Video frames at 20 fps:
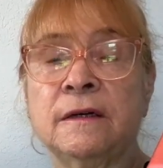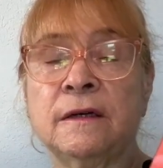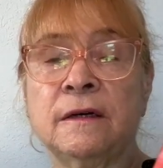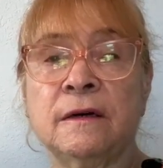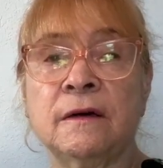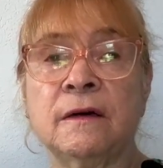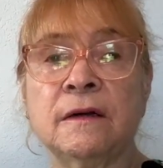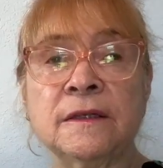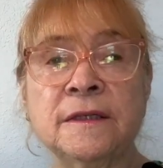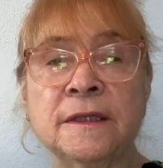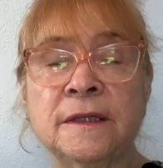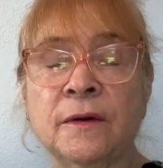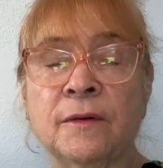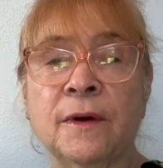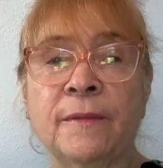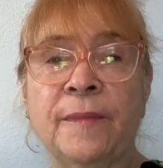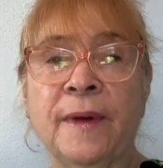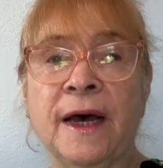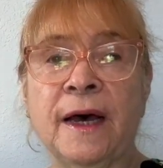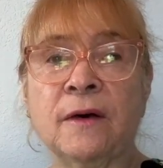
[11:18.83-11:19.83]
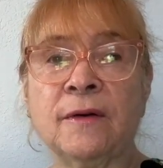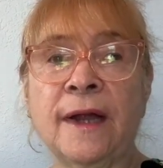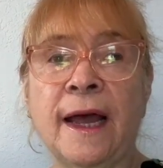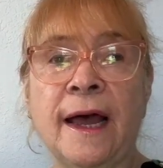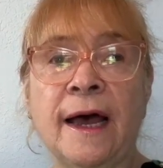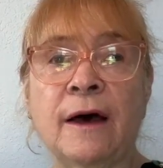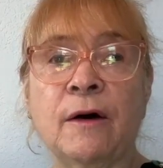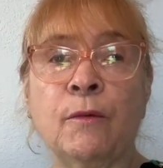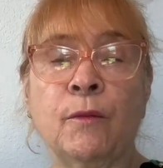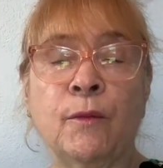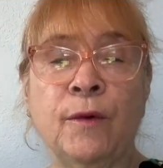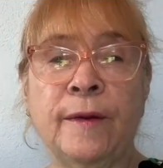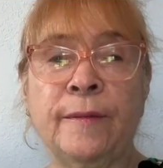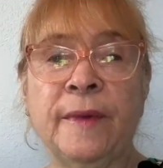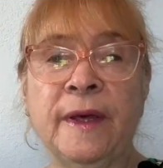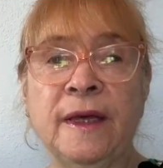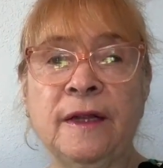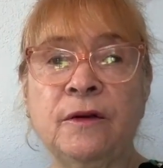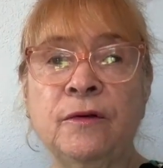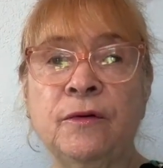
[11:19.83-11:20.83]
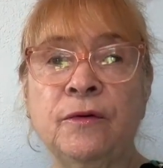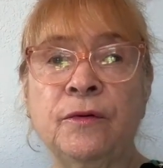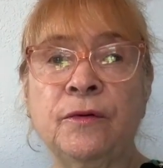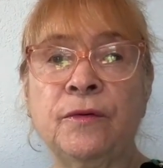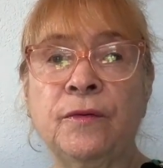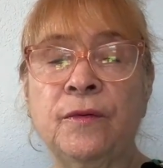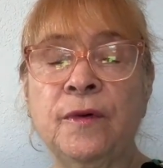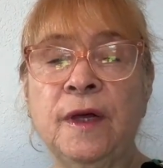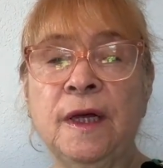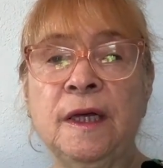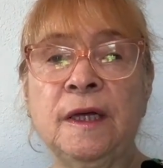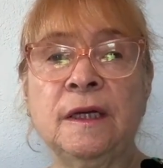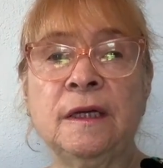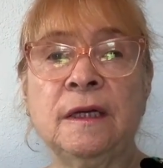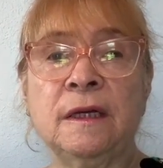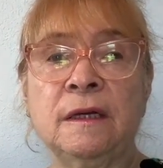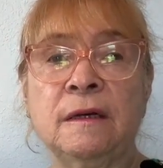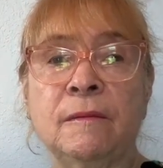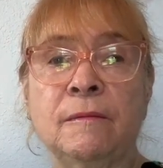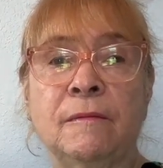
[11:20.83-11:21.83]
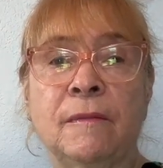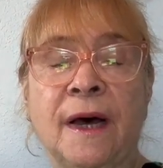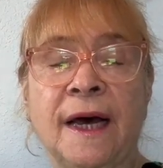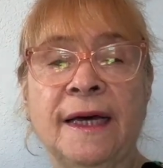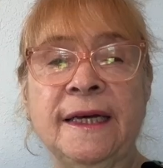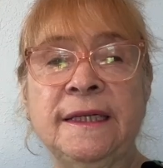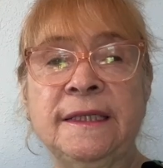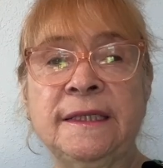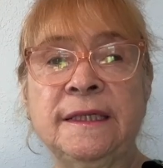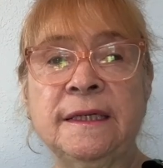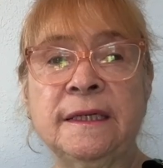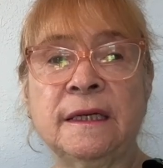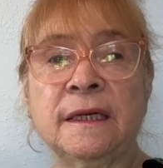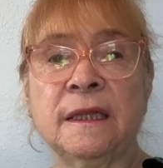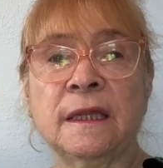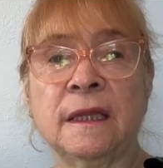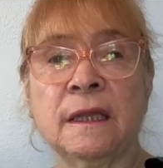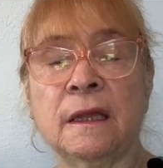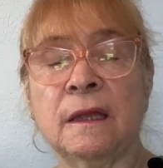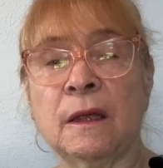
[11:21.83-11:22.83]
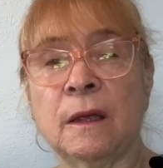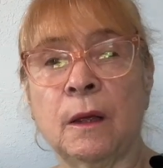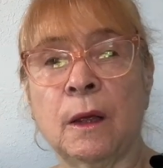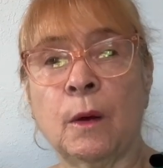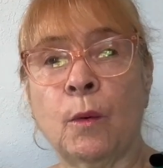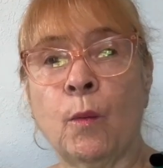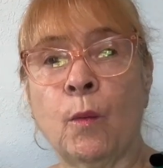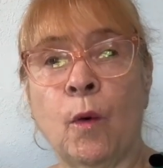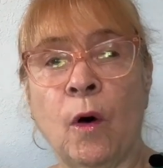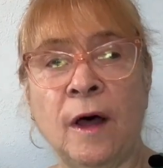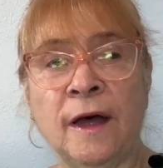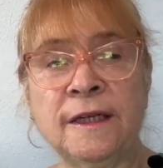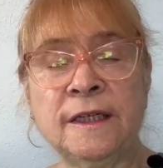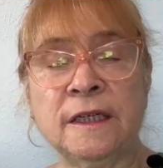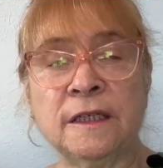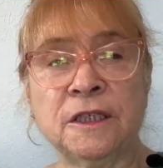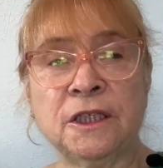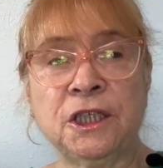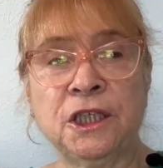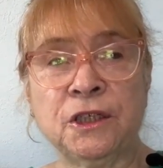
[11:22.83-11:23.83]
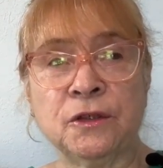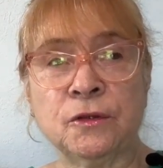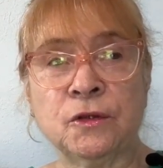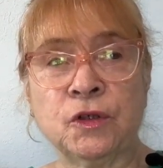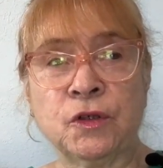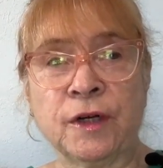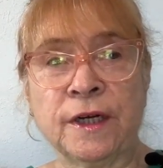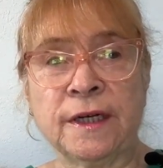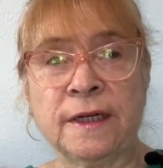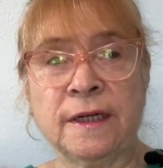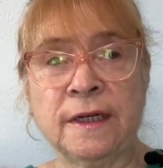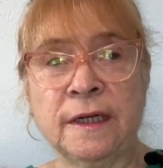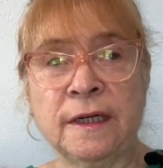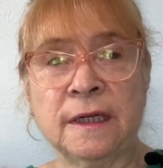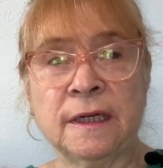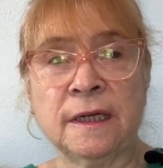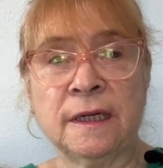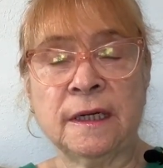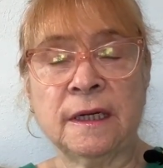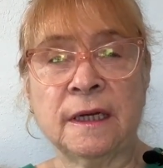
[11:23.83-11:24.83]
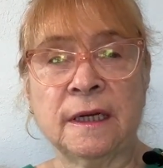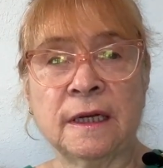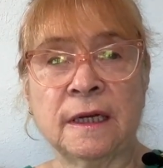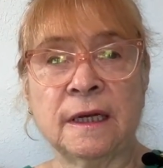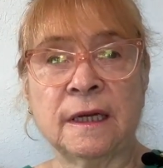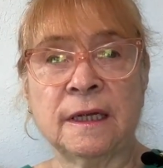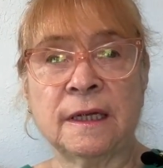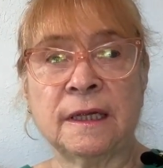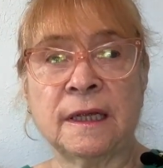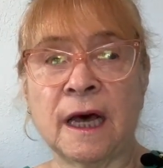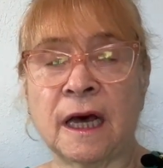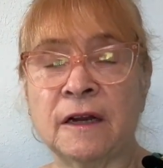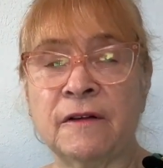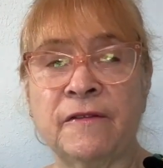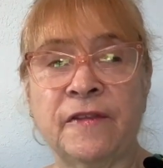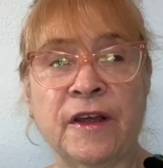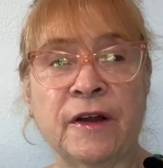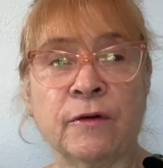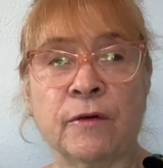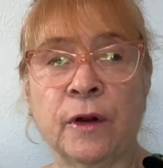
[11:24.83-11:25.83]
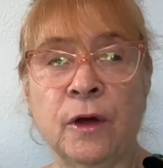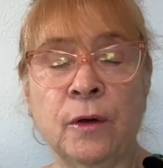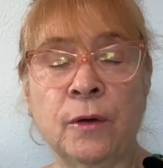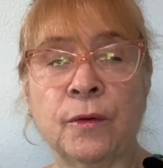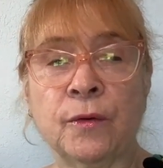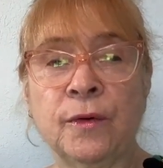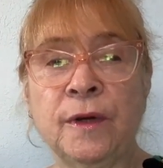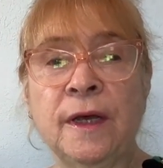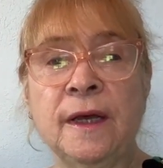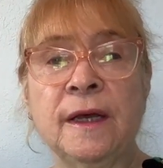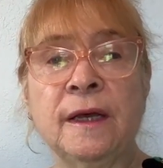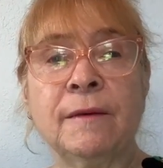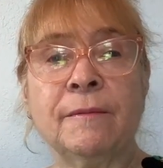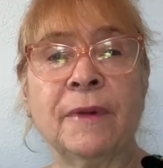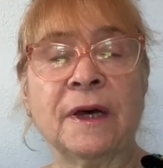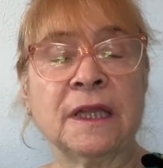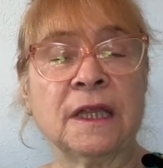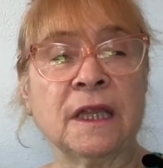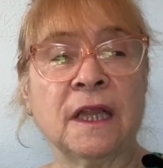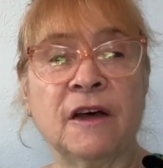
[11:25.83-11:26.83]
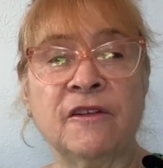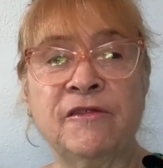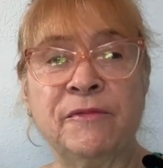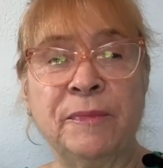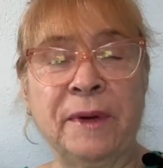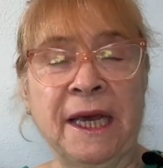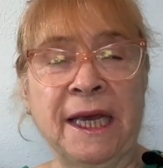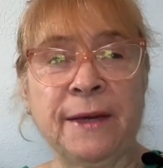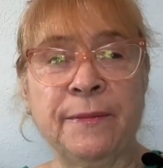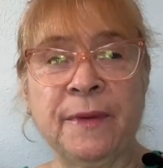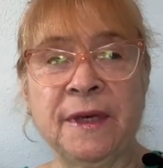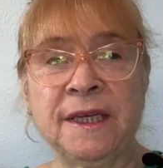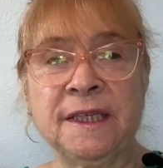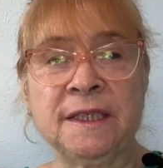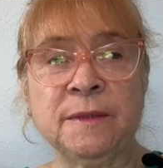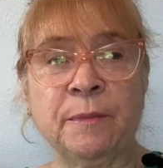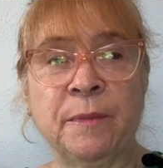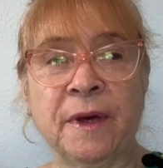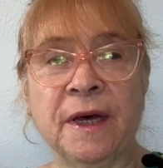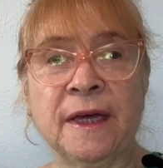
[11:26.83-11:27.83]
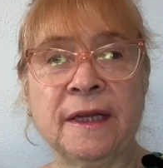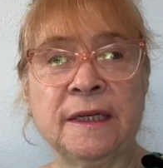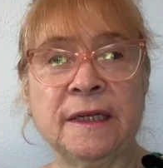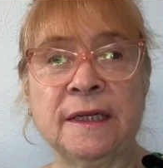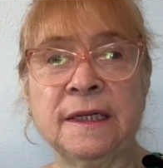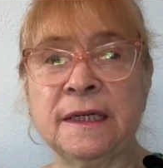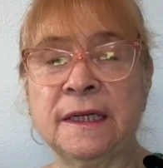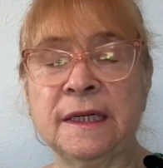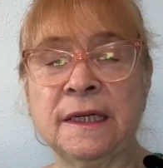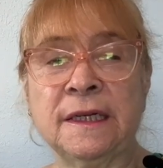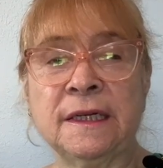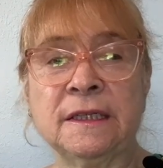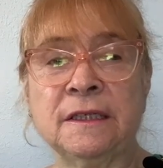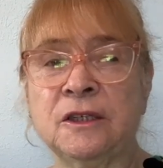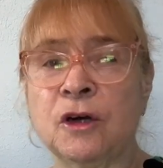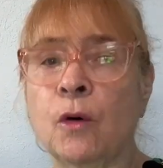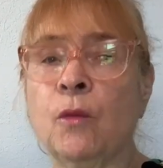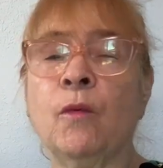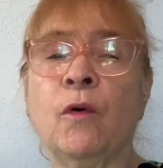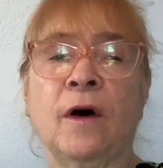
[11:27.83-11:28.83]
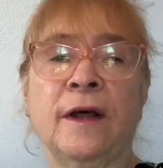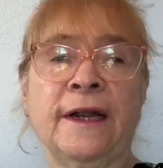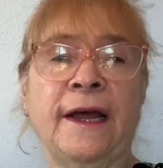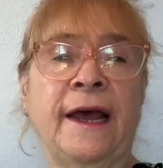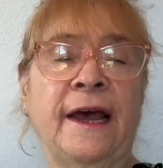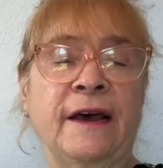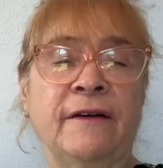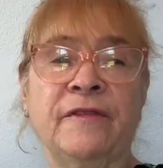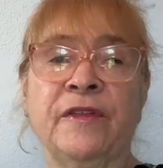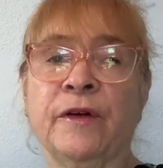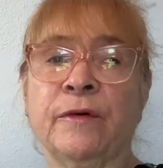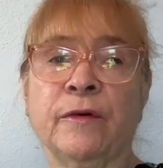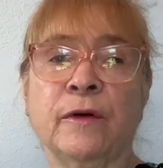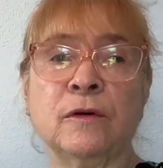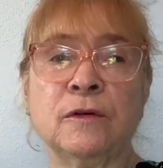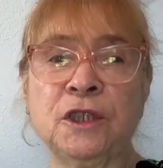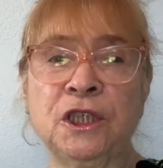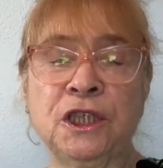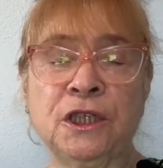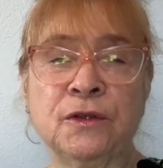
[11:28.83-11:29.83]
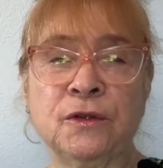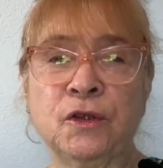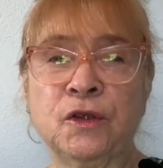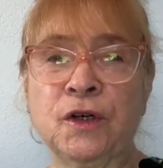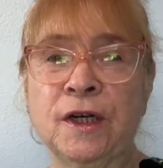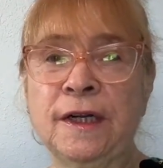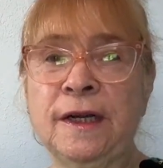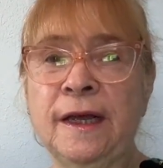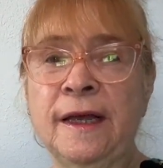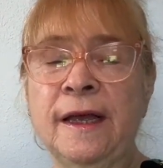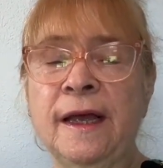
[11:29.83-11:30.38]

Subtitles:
Also about how women who might want children, not of their own, but love babies, but don't want to have their own children.